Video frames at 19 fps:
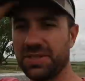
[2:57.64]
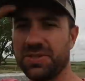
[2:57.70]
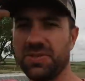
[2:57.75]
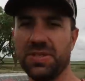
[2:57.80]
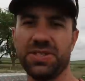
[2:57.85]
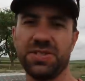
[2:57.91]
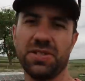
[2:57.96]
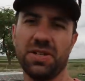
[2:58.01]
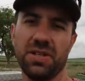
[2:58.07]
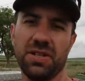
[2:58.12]
So I
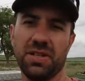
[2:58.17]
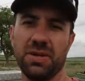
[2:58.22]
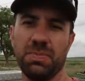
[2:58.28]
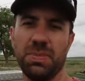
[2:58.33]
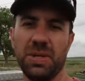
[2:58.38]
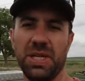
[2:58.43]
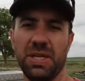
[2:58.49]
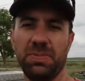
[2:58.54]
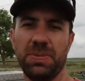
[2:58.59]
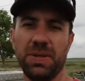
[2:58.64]
started a
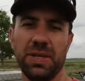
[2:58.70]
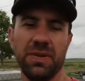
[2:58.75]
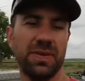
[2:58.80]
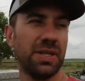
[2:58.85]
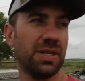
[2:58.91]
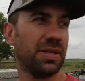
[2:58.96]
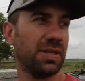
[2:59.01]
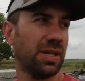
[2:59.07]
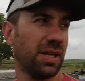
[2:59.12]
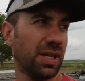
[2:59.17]
bean
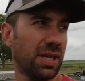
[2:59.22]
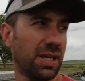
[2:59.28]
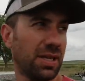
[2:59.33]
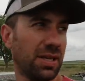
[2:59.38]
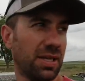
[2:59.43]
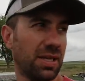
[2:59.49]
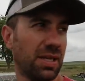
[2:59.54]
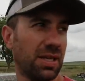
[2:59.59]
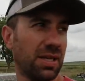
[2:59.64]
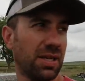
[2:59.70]
pivot, and
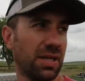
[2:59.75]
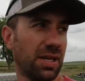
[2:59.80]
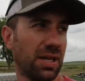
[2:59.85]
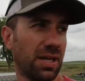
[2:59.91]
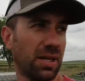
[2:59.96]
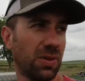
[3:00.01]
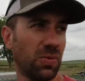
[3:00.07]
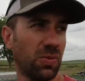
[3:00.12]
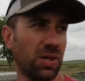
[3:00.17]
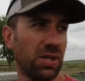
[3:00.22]
then
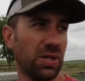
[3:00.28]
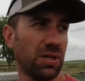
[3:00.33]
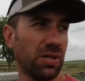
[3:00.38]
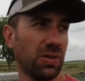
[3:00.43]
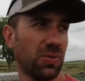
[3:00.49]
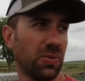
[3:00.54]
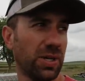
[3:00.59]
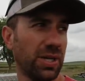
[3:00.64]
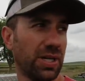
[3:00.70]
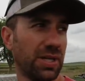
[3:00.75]
it went a
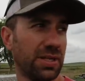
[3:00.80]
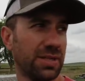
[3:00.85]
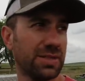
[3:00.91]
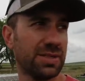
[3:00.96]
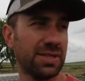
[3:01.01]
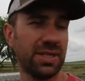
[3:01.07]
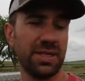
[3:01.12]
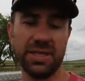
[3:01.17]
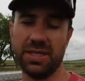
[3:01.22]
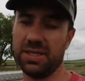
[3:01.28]
little
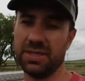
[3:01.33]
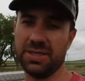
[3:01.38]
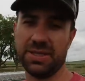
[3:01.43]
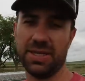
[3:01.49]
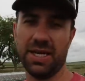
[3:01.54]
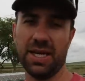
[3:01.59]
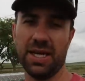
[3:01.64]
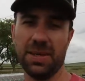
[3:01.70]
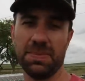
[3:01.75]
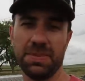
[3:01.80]
ways, and then it
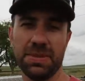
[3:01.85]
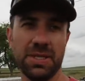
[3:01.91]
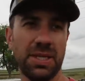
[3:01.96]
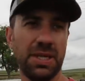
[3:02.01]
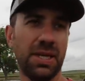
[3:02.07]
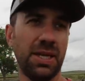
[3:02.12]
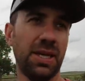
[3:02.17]
stopped.